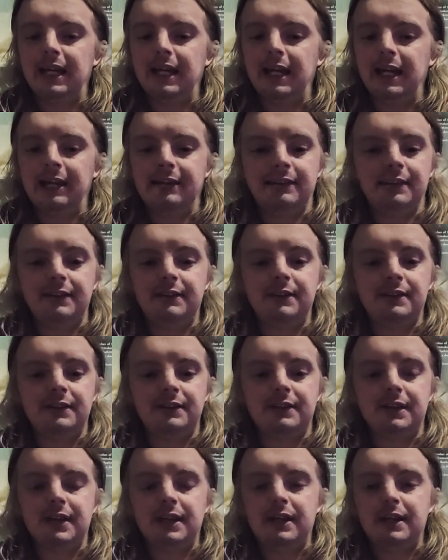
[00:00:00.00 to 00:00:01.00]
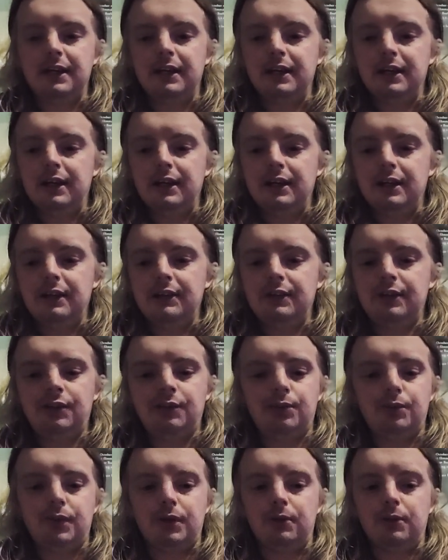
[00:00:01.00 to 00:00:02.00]
And this is
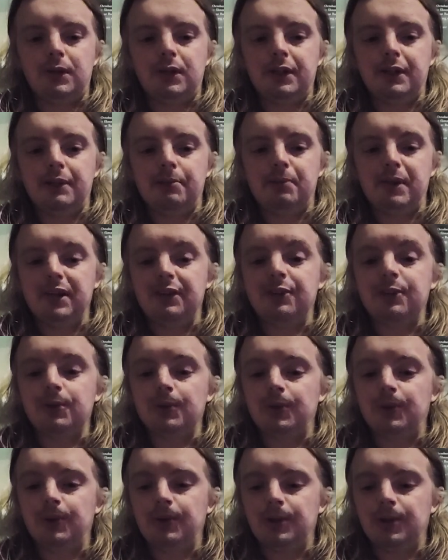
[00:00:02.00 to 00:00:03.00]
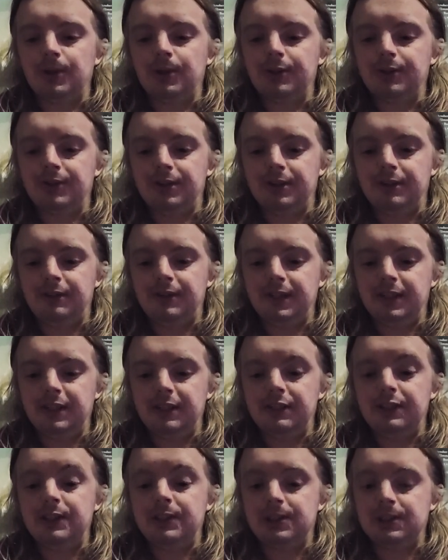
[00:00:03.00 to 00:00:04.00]
one of the best good looking Godzilla
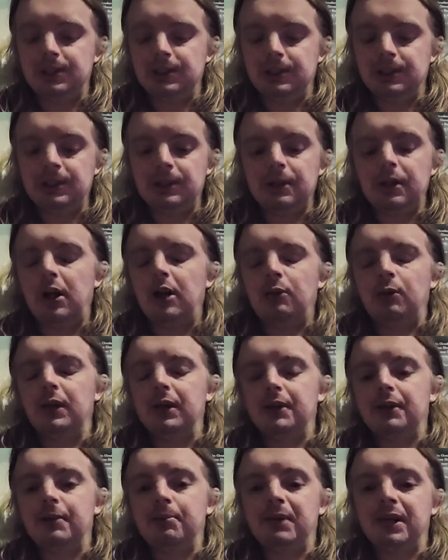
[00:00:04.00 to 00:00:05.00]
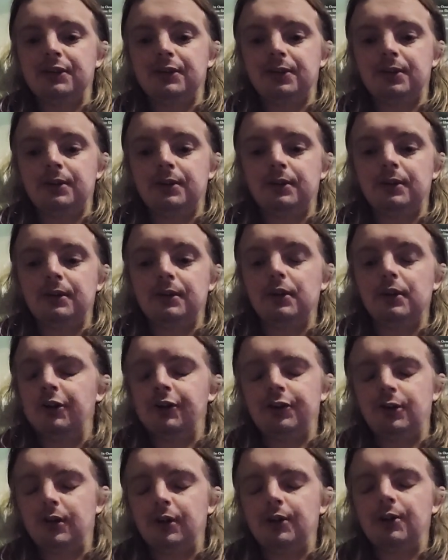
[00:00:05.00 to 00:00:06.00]
figures too. One of the best. Oh,
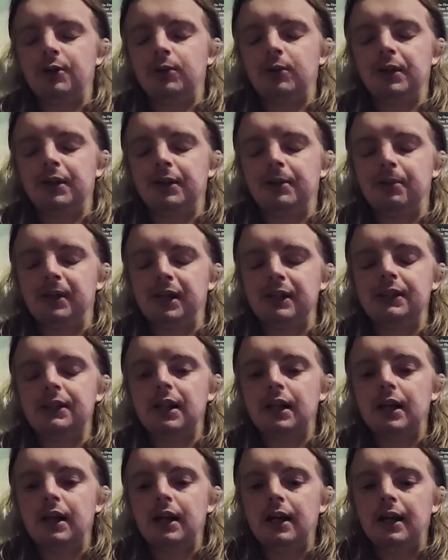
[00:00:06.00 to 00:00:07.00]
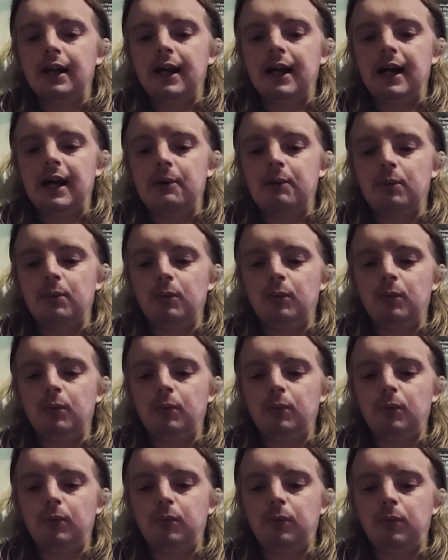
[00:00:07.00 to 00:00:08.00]
sorry, not one of the best.
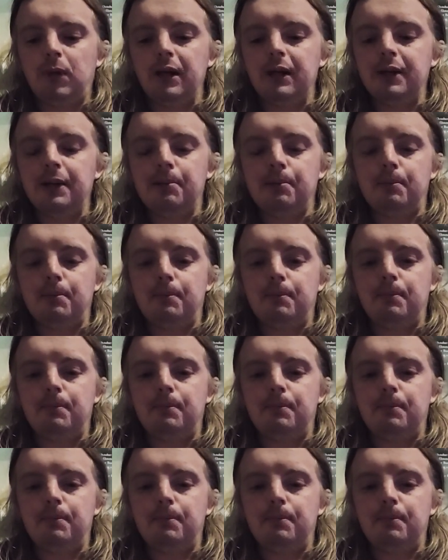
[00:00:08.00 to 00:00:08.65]
One of the.